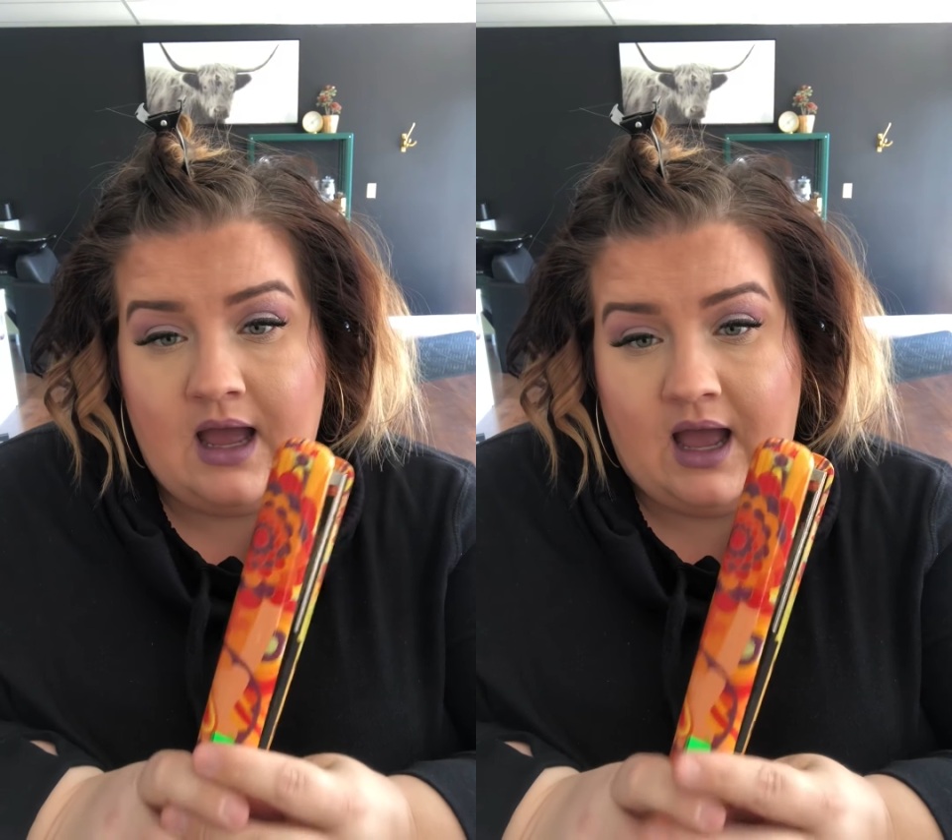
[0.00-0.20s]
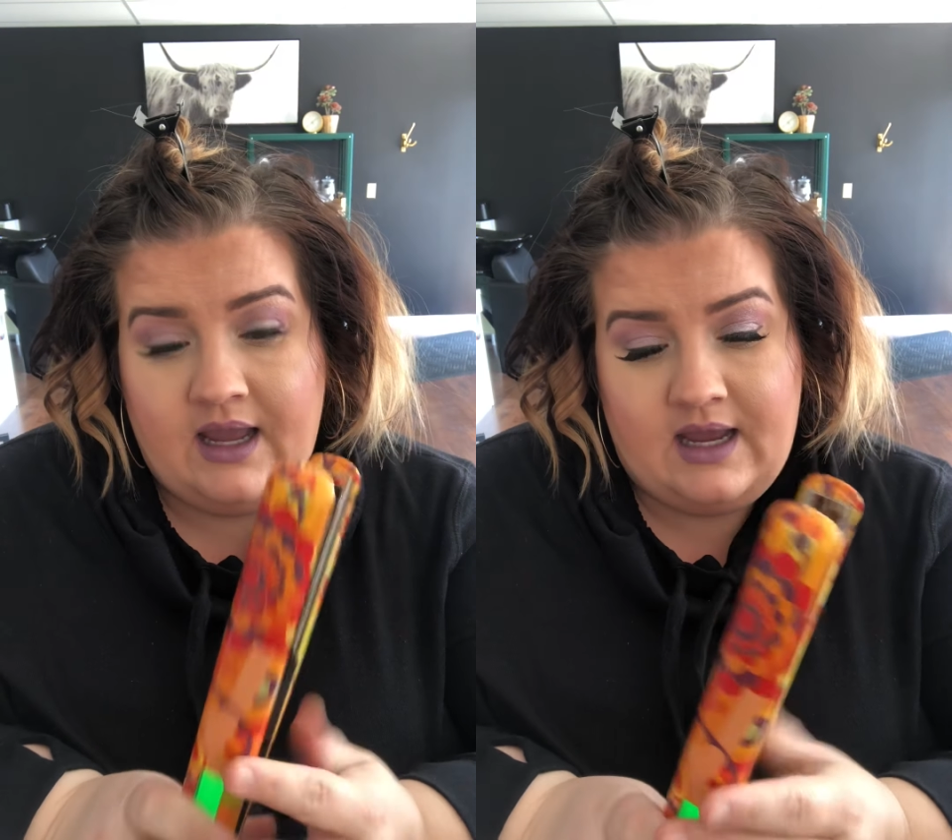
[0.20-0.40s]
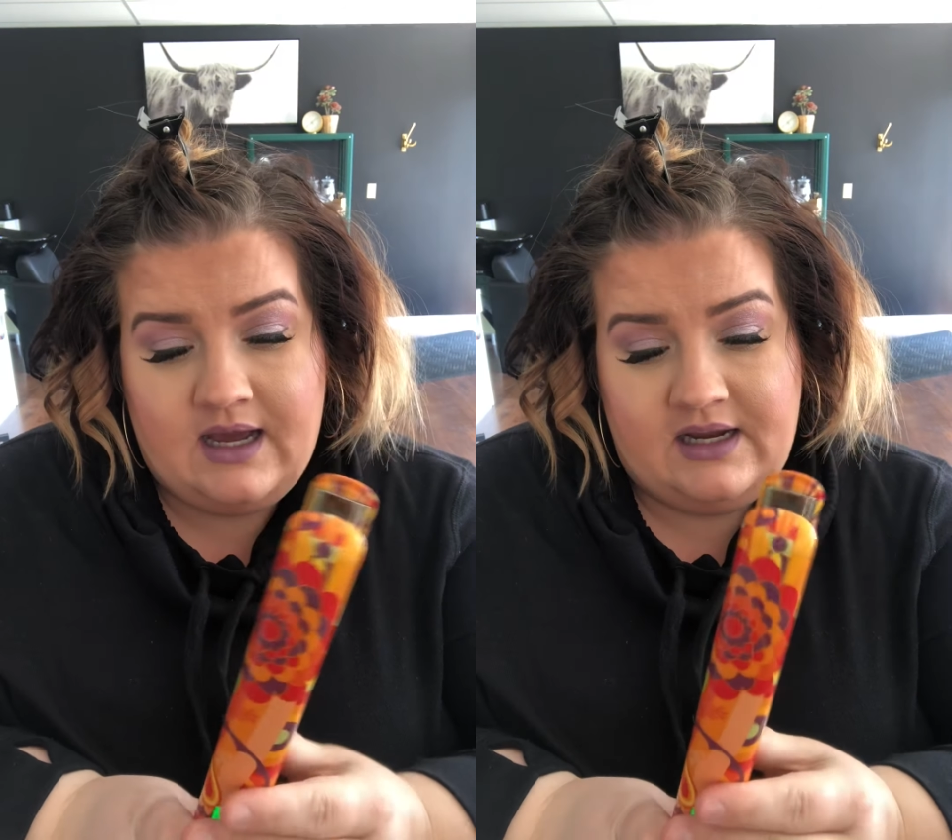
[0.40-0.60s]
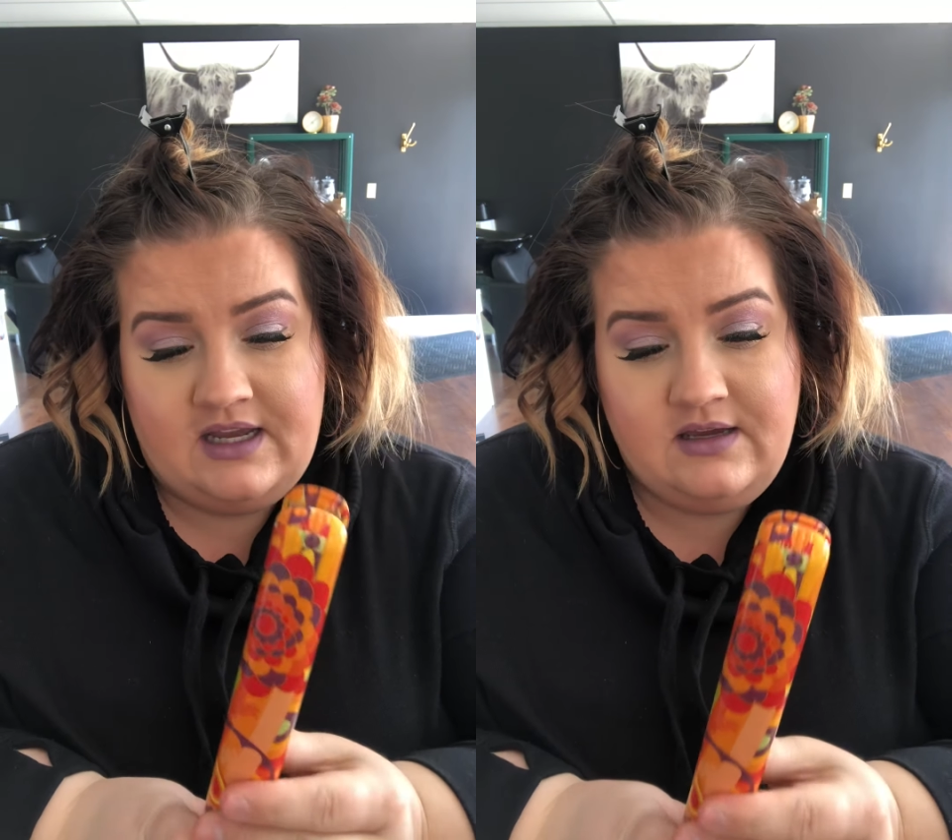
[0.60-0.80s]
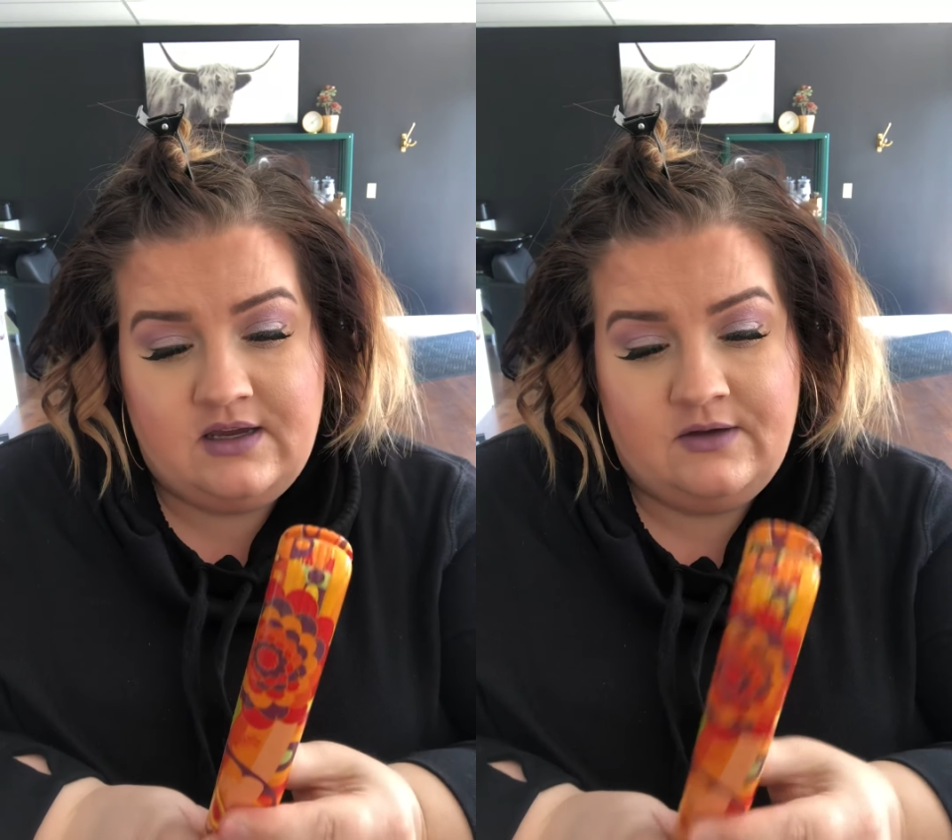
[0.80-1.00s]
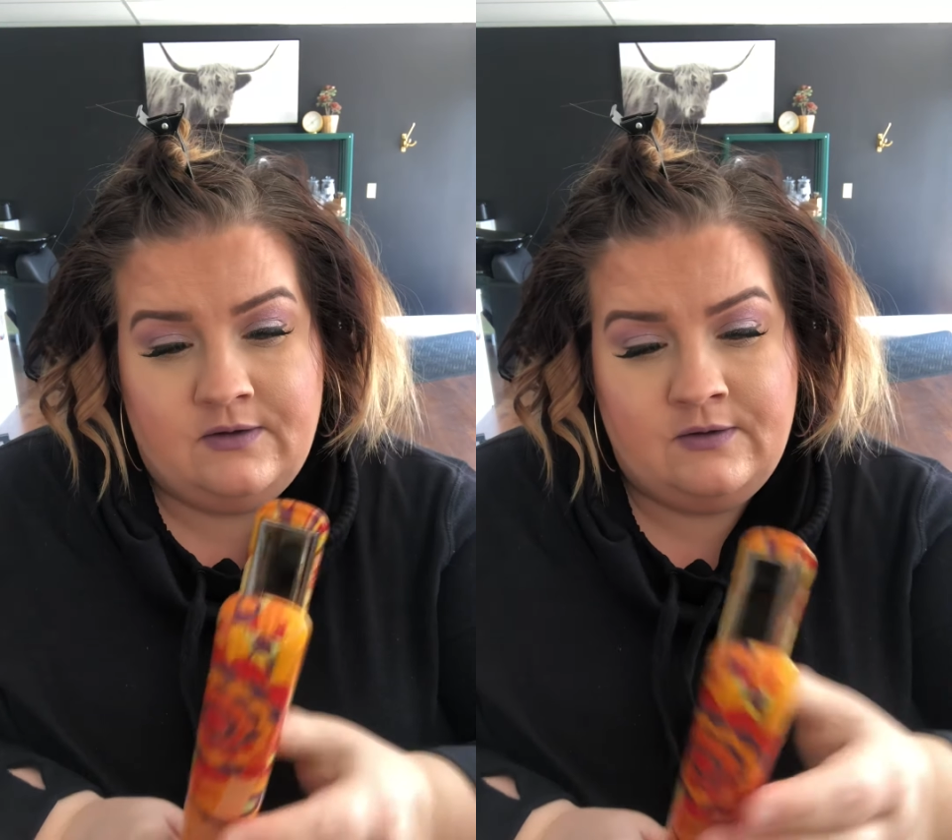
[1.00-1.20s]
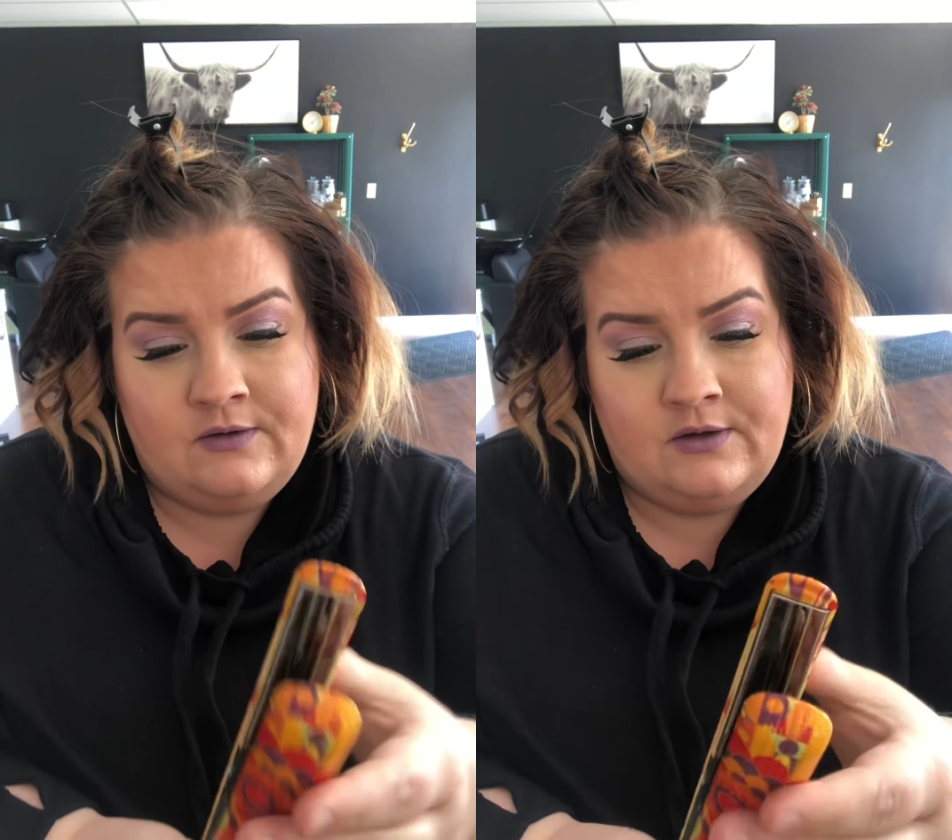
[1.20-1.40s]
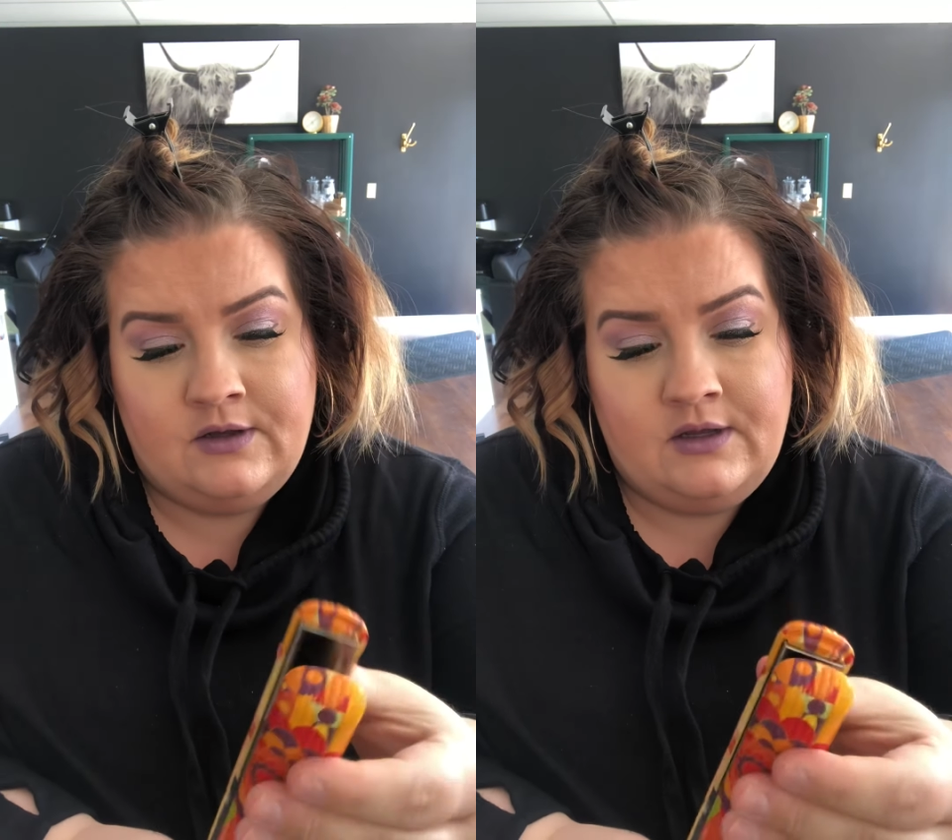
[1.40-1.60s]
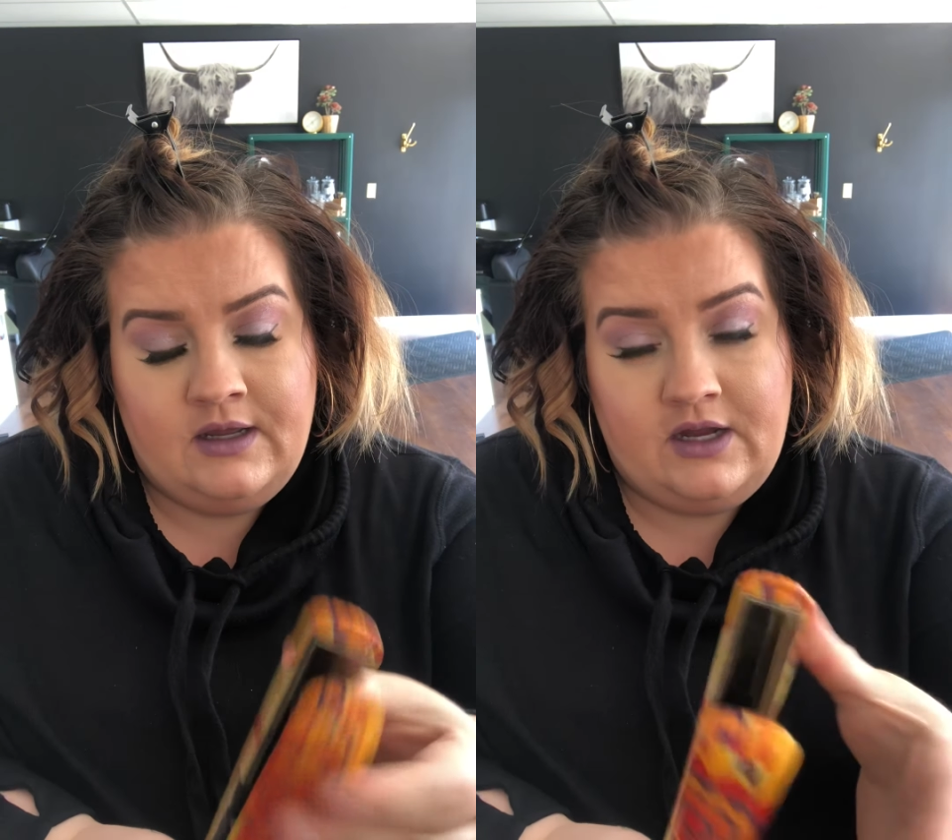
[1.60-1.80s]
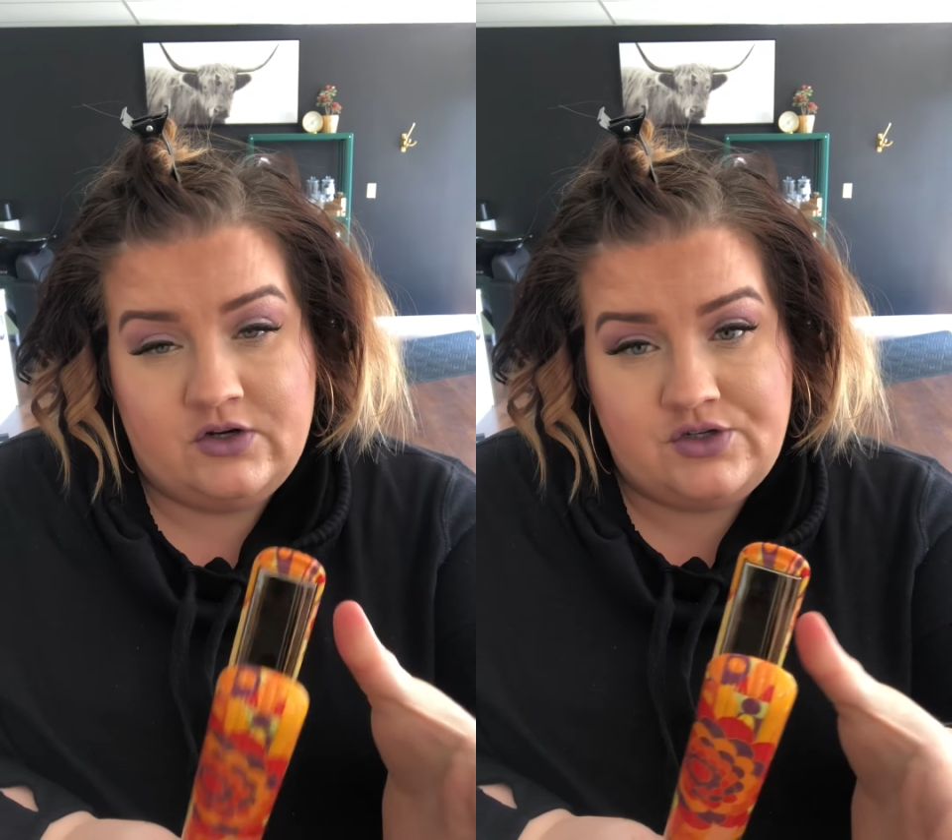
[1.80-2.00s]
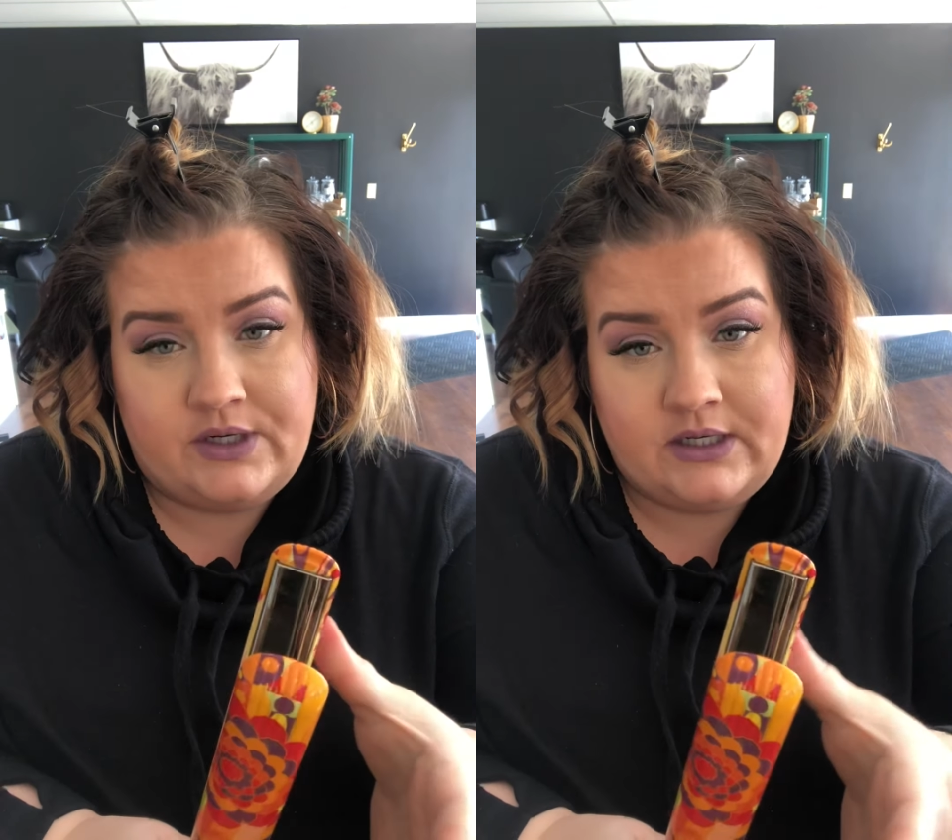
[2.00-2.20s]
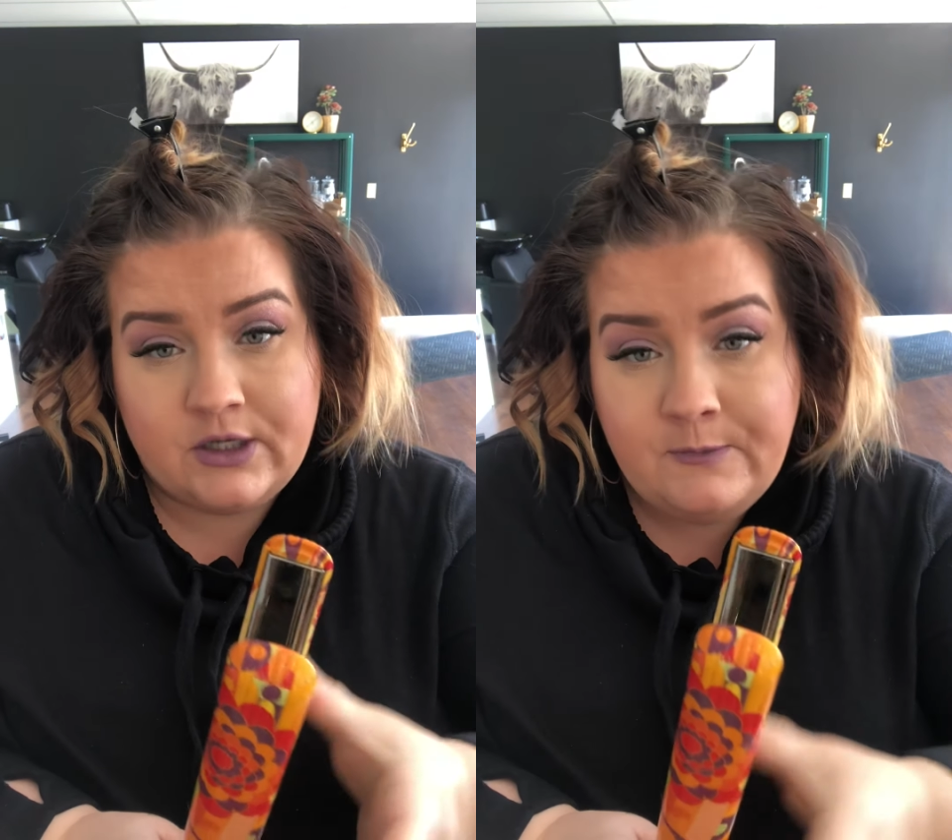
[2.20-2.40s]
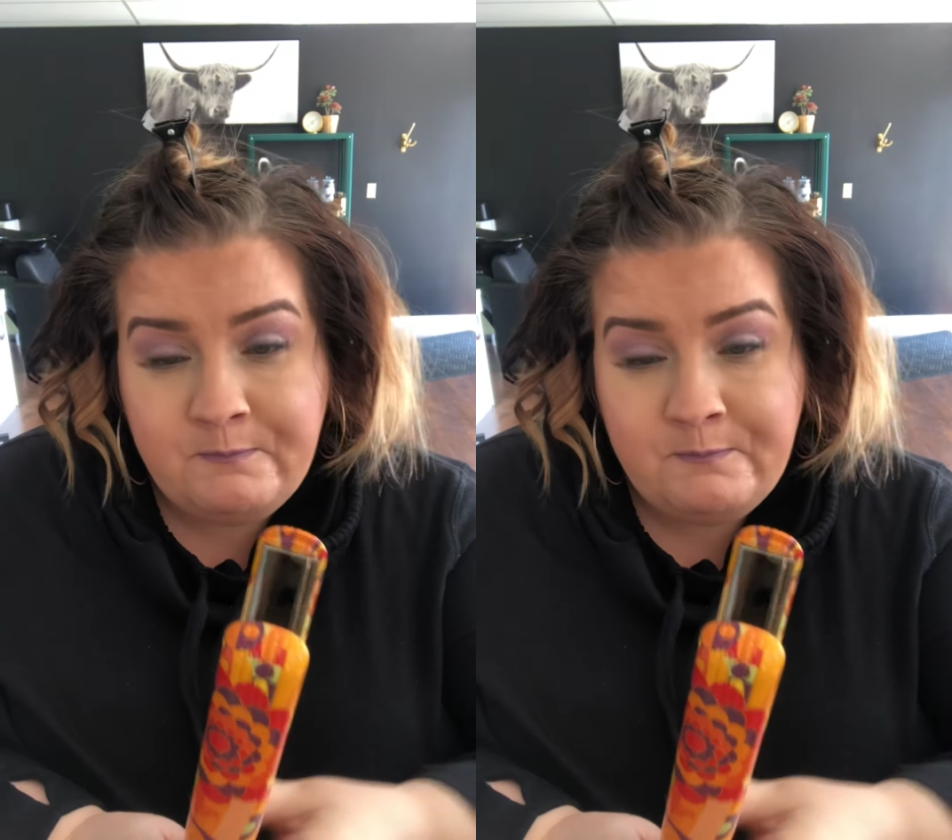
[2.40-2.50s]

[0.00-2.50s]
Ionic hair straightener.